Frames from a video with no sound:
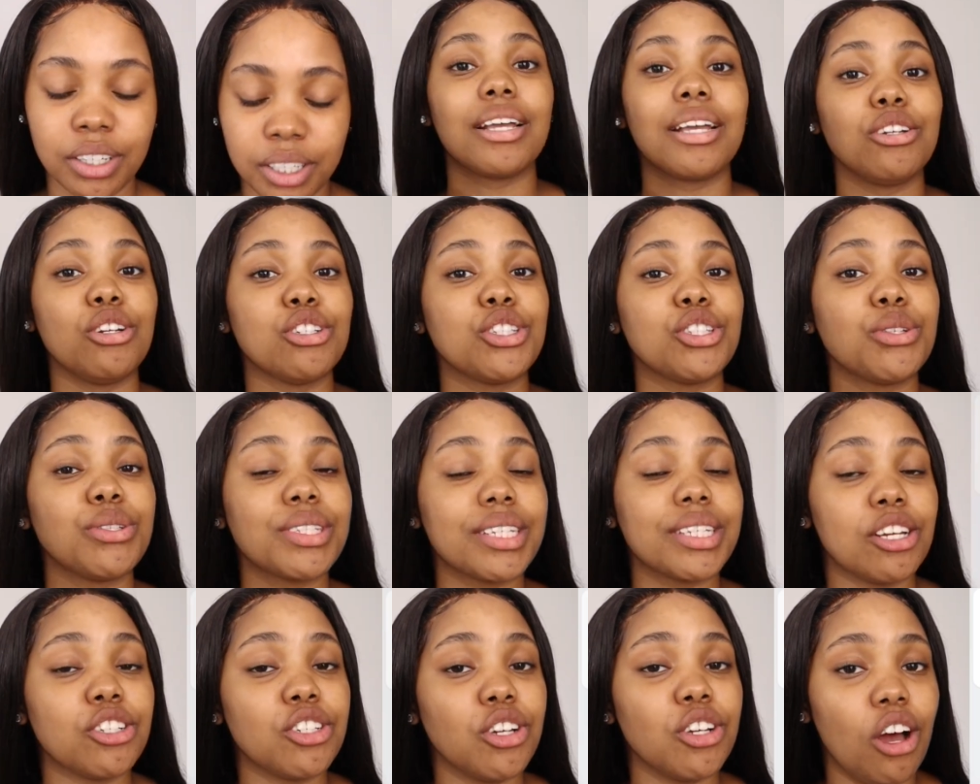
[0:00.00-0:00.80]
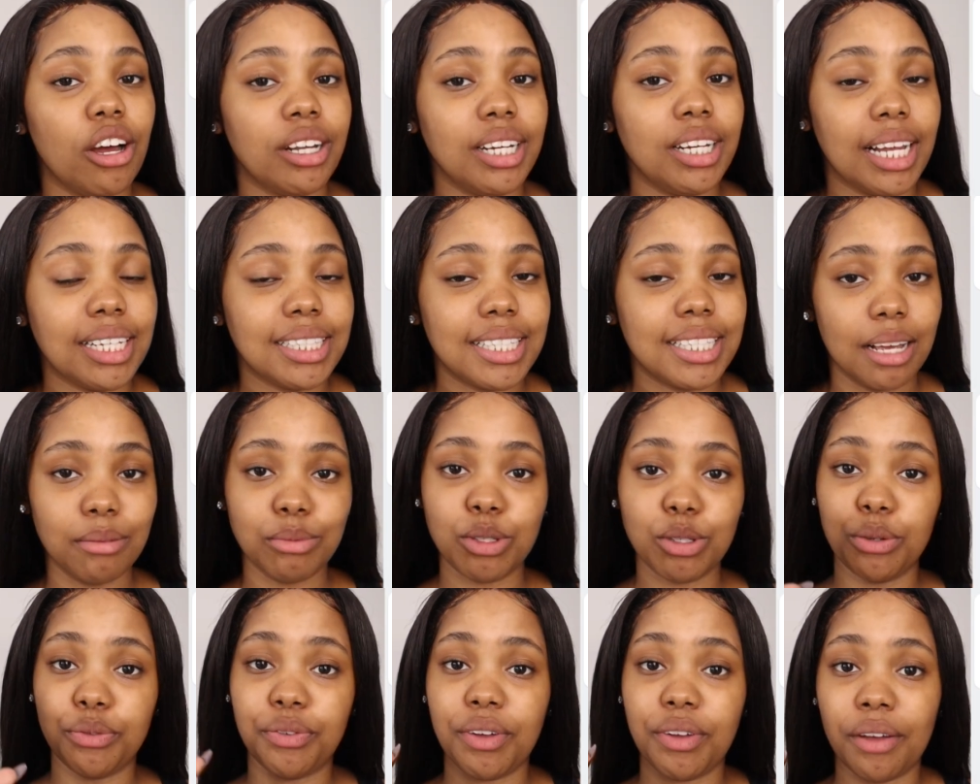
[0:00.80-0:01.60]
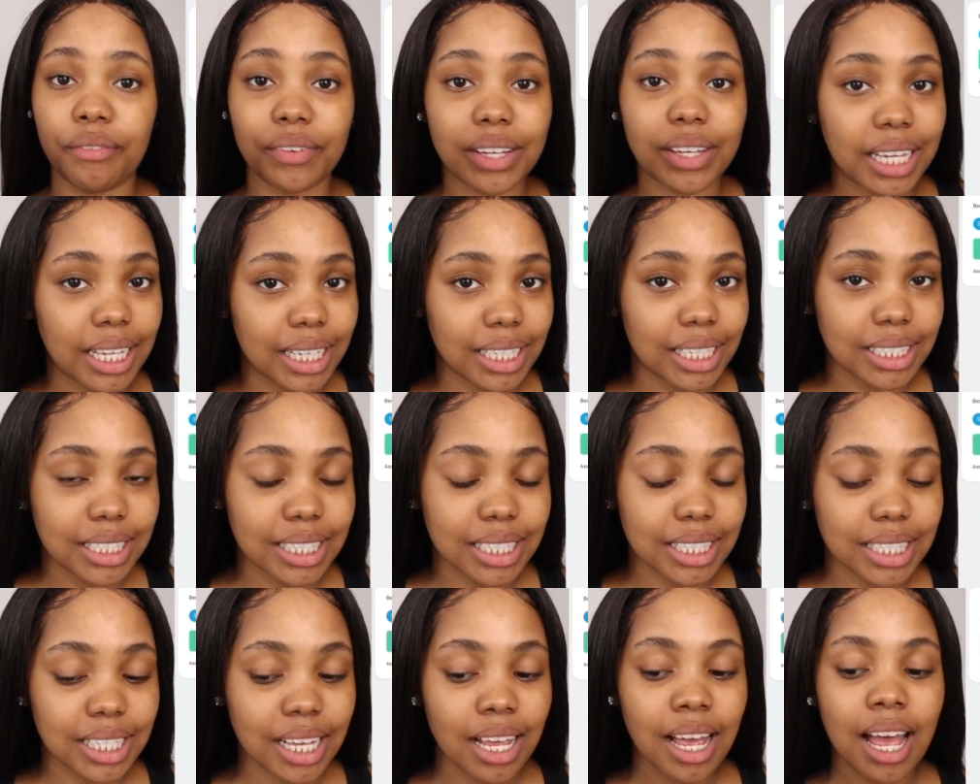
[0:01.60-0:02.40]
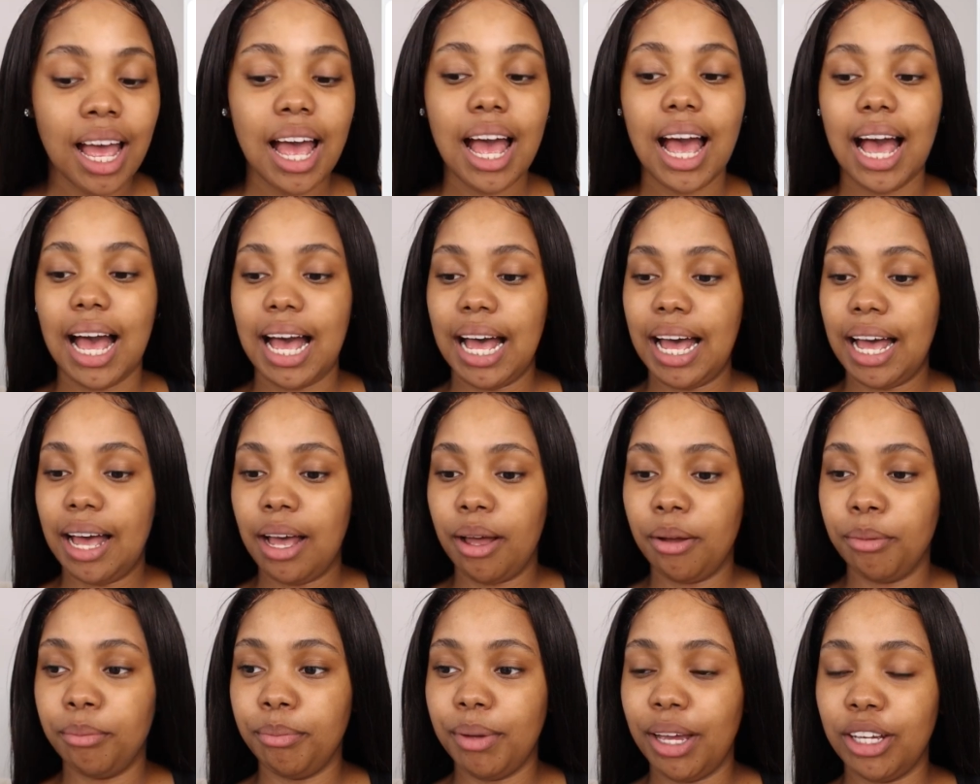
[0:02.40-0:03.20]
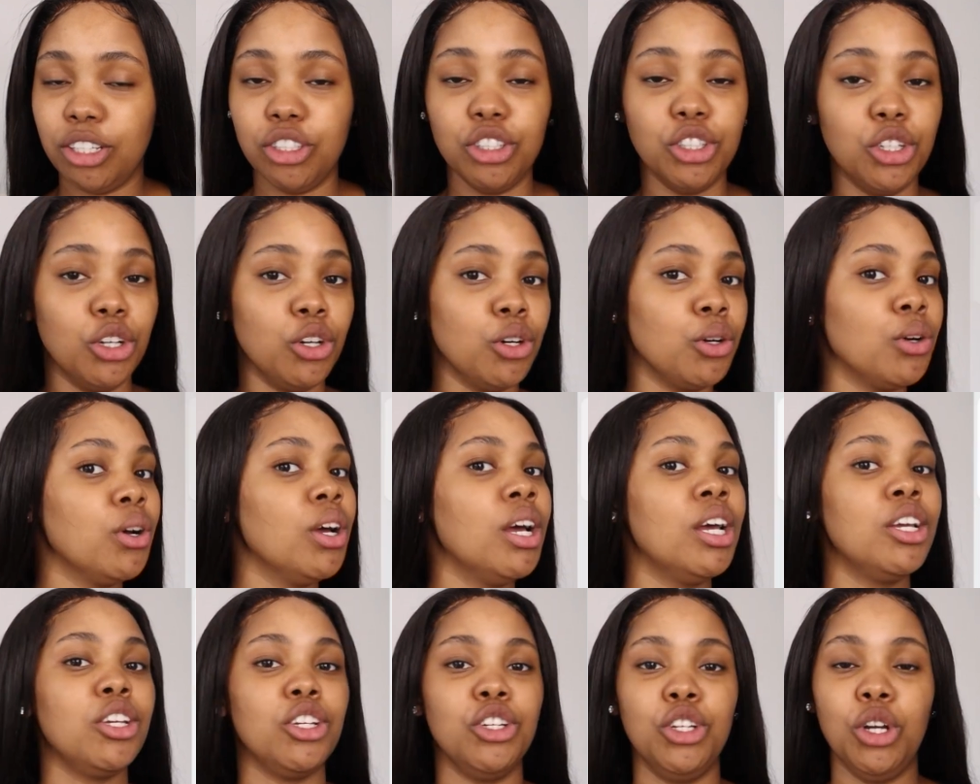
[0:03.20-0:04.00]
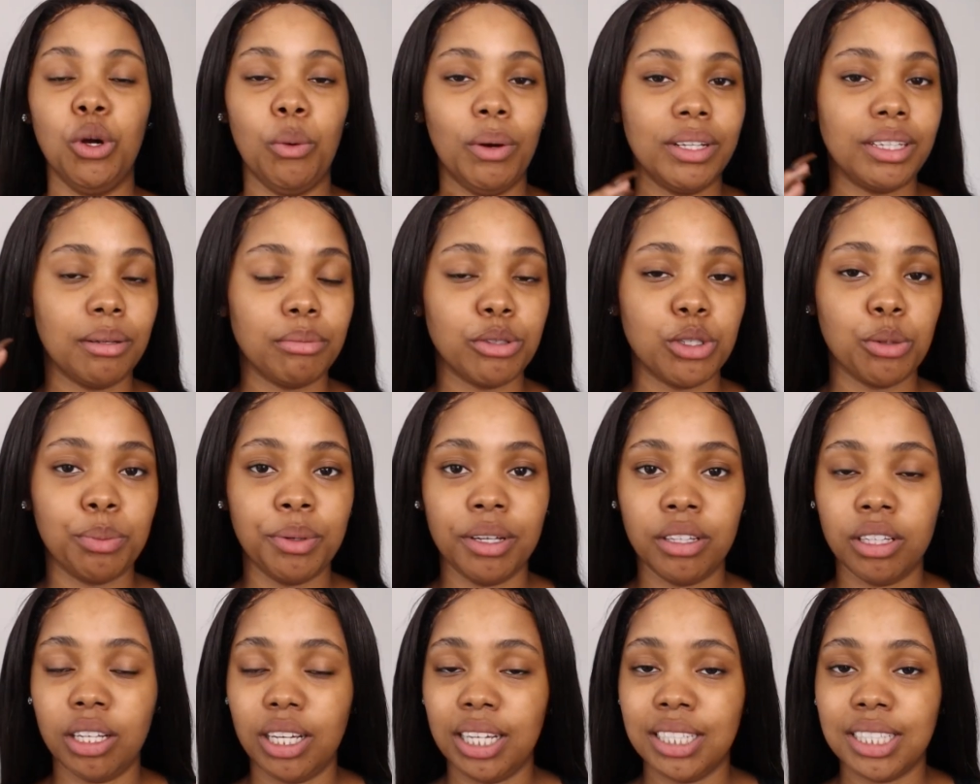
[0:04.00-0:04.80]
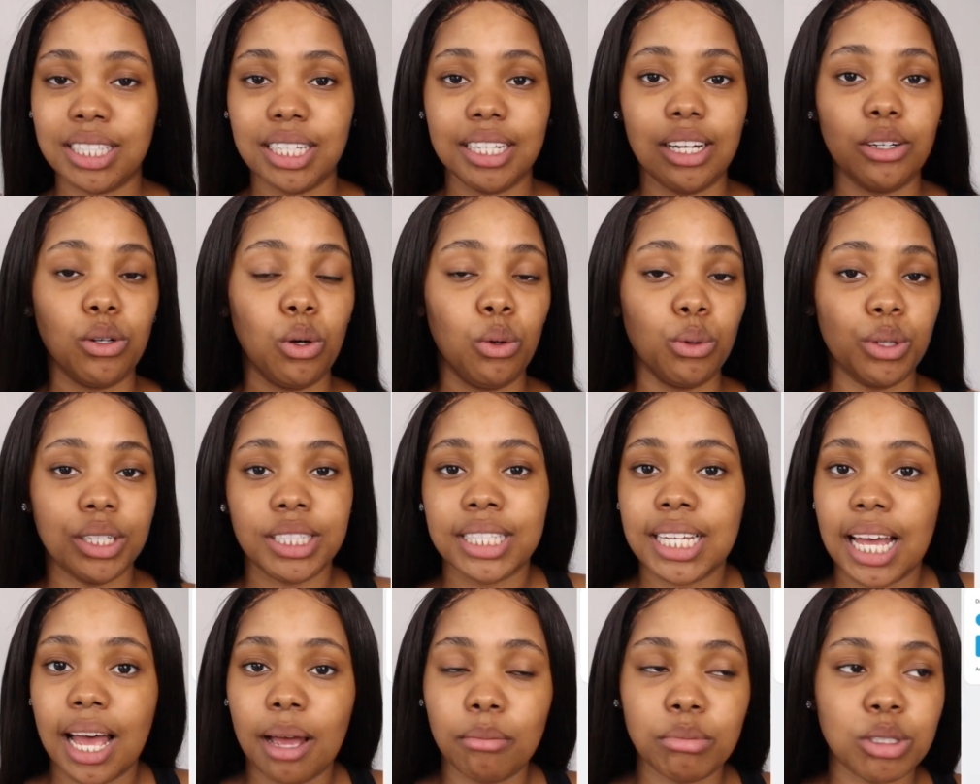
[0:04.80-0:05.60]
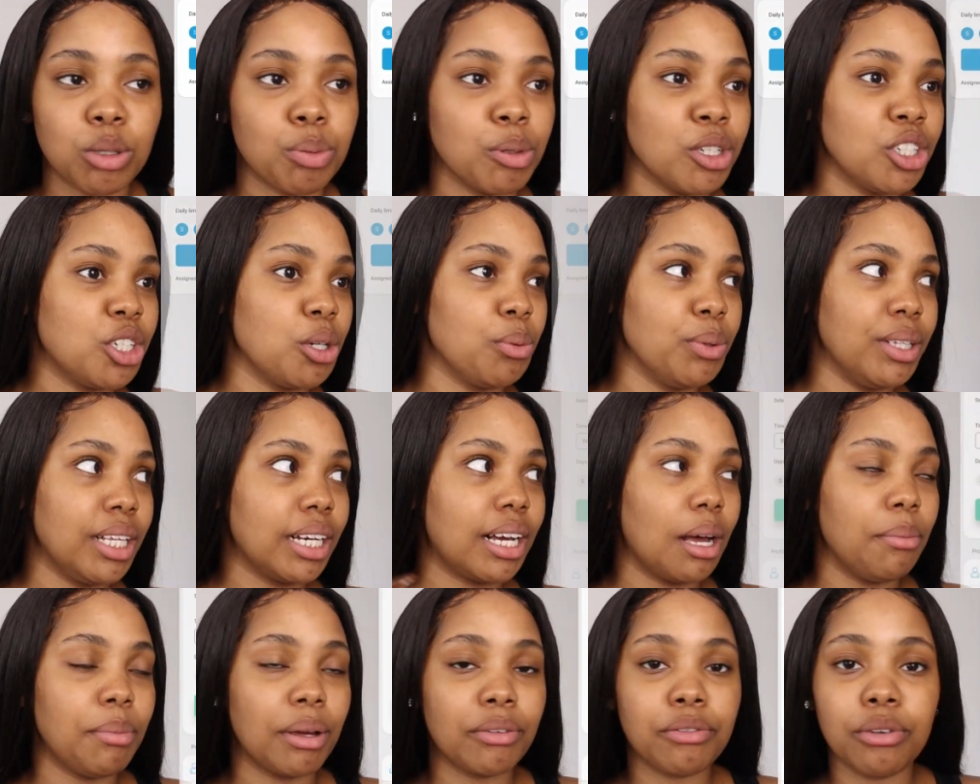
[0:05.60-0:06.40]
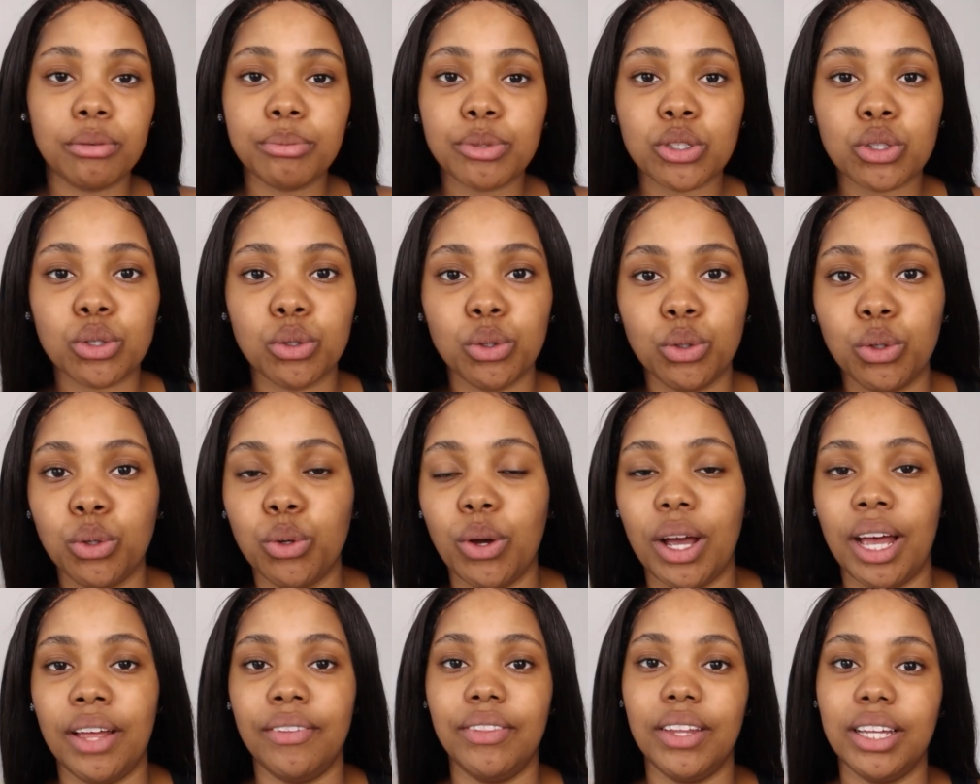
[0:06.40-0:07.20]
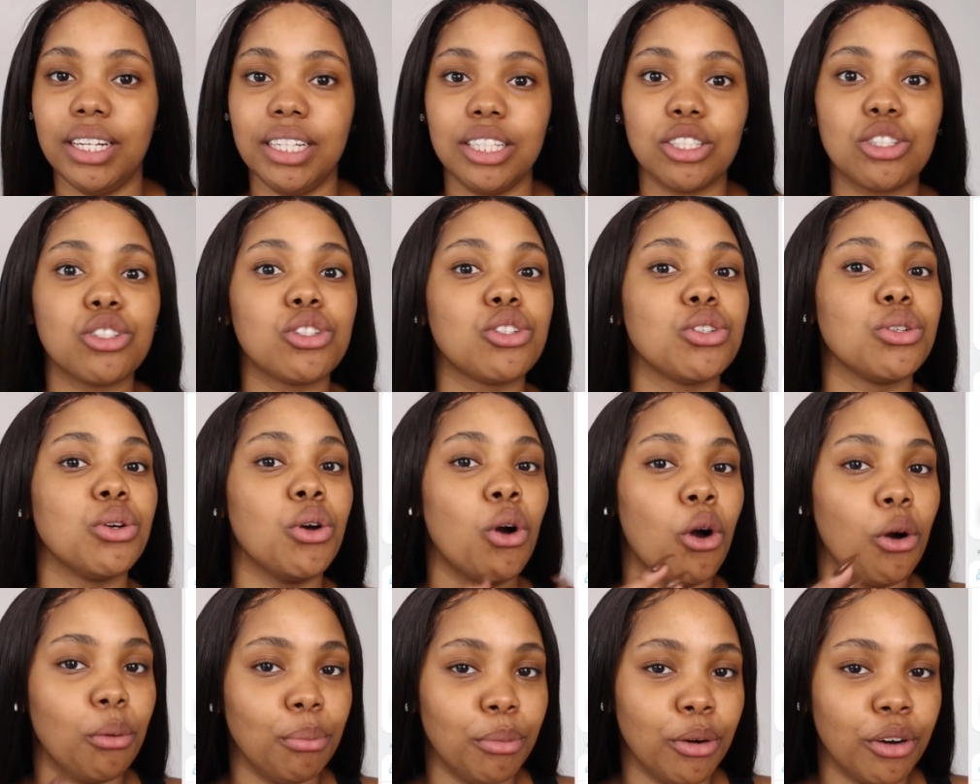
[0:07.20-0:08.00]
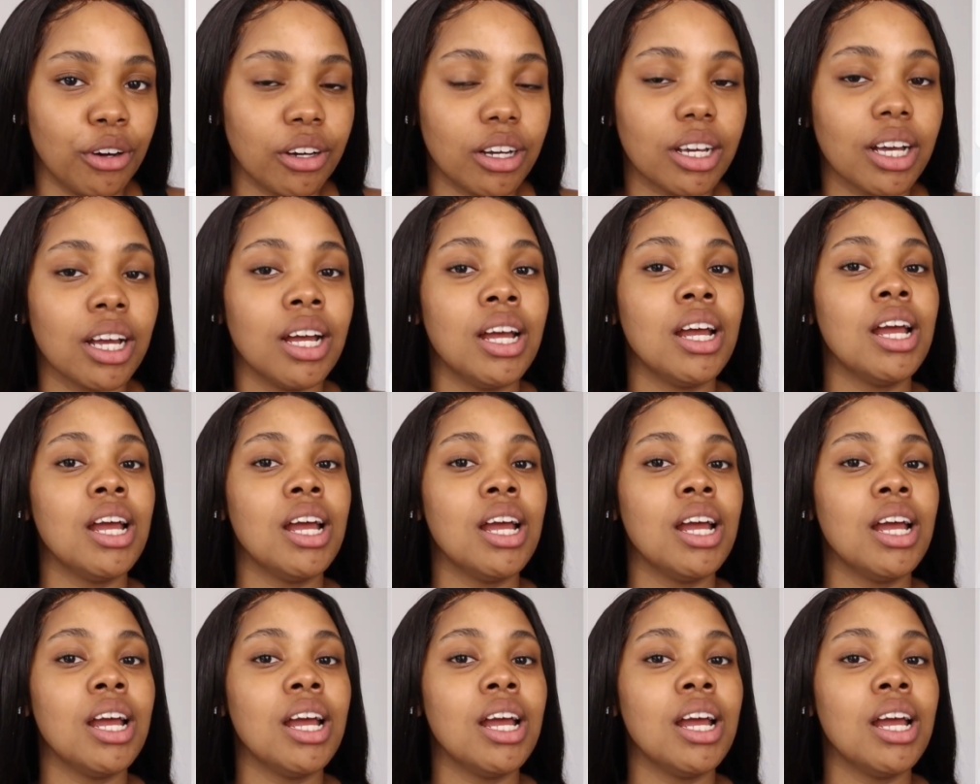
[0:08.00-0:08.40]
It can also schedule online time. So if you have kids, and you know, you don't want them to be on the internet all the time, especially when they come back from school and they need to do homework,